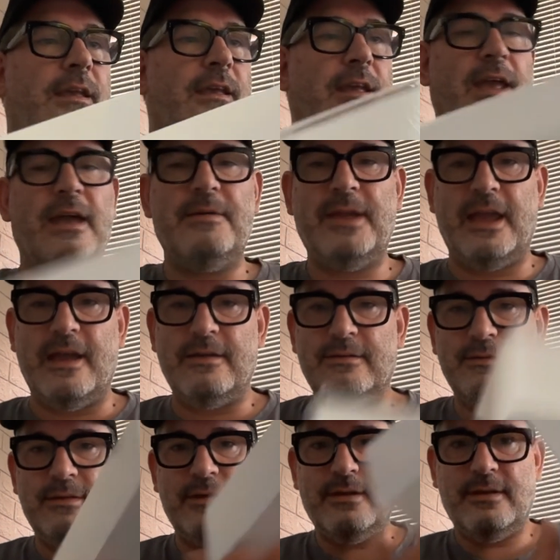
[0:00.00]
There we go.
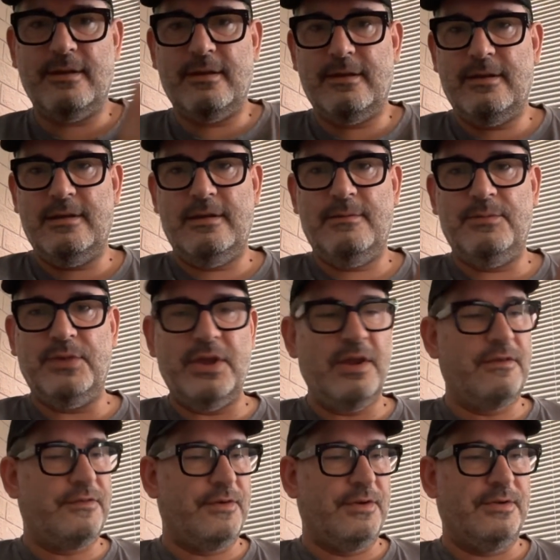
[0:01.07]

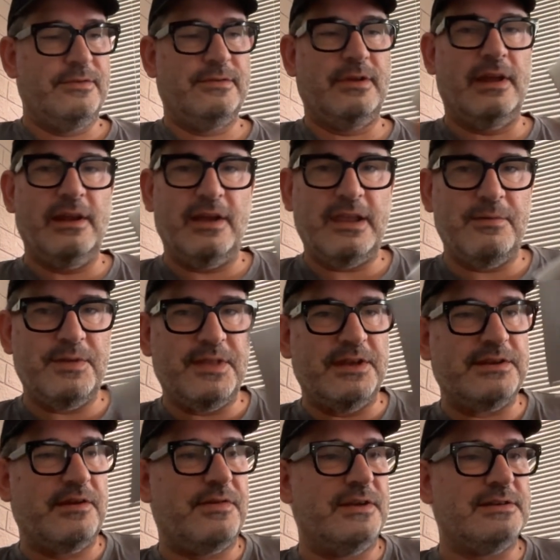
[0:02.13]
Beautiful. I like it when they
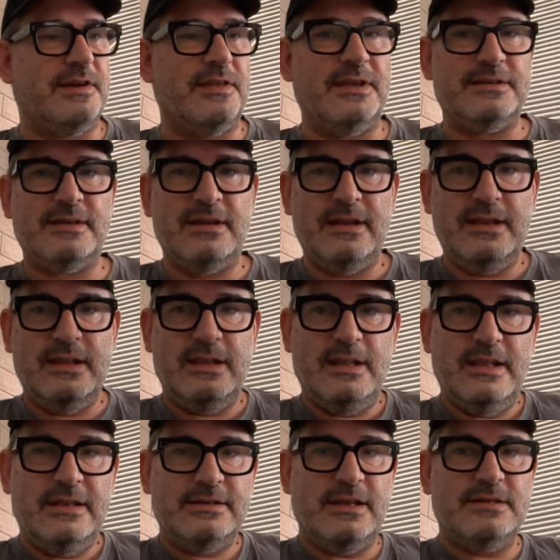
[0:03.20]
do things like this.
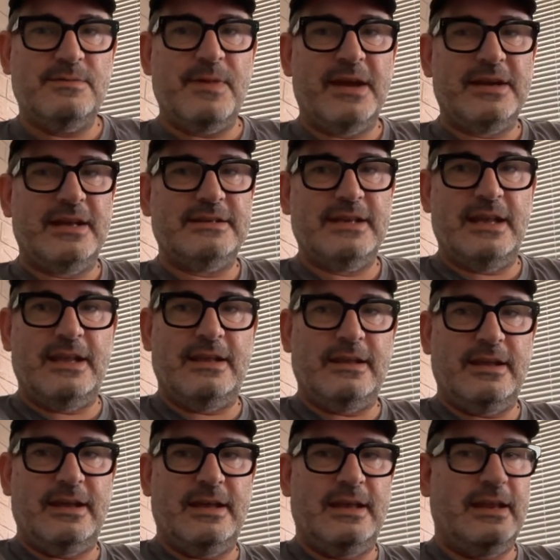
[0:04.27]
So it's a magnetic
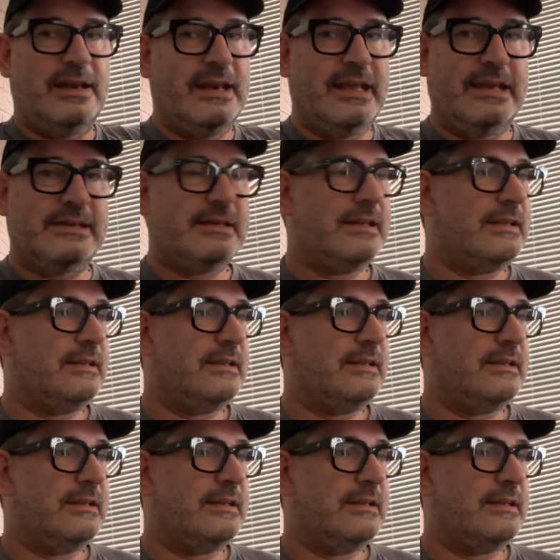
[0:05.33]
lid.